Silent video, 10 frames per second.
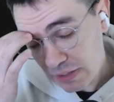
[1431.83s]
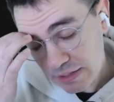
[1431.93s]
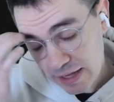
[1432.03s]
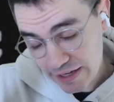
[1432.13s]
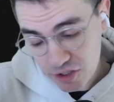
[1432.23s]

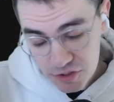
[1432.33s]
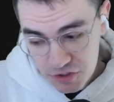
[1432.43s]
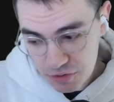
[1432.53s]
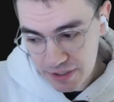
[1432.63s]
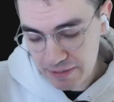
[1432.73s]
I could also
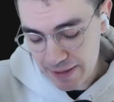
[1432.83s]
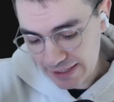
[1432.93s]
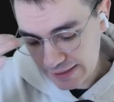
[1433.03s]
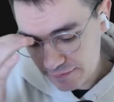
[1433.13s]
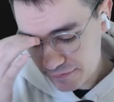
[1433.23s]
do a command
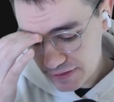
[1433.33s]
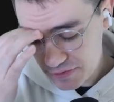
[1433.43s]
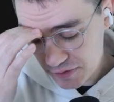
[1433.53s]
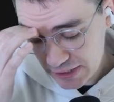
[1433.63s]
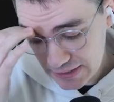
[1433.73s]
line fix
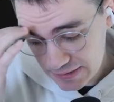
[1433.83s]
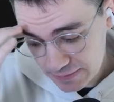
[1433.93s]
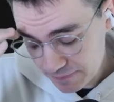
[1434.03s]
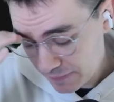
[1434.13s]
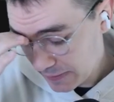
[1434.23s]
for this,
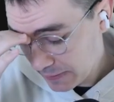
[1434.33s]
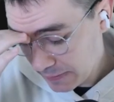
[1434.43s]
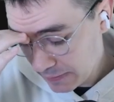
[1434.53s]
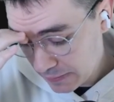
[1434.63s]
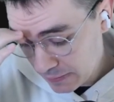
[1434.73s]

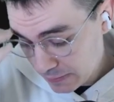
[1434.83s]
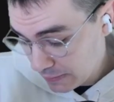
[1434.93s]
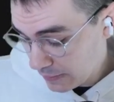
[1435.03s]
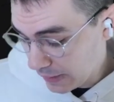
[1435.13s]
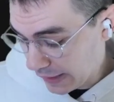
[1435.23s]

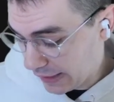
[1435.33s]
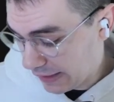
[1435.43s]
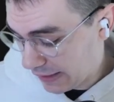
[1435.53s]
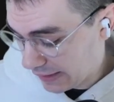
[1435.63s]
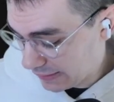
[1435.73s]

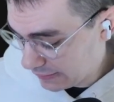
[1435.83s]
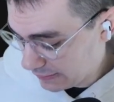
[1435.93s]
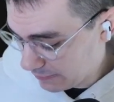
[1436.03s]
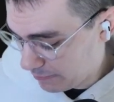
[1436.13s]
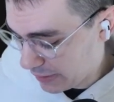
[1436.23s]

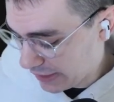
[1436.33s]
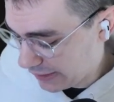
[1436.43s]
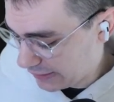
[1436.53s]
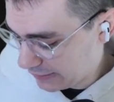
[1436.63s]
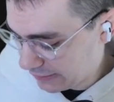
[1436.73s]

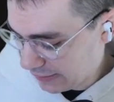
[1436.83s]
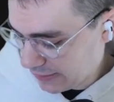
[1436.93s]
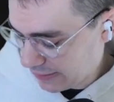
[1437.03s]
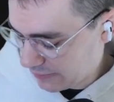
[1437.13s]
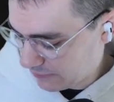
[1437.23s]
but
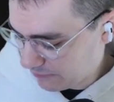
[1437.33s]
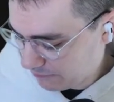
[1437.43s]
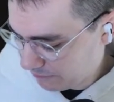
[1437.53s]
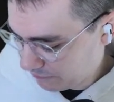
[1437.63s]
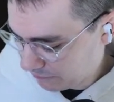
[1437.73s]
I
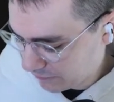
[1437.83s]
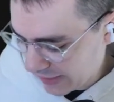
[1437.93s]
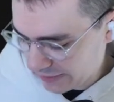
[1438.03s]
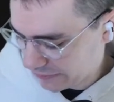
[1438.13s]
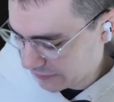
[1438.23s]

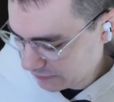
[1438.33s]
don't know.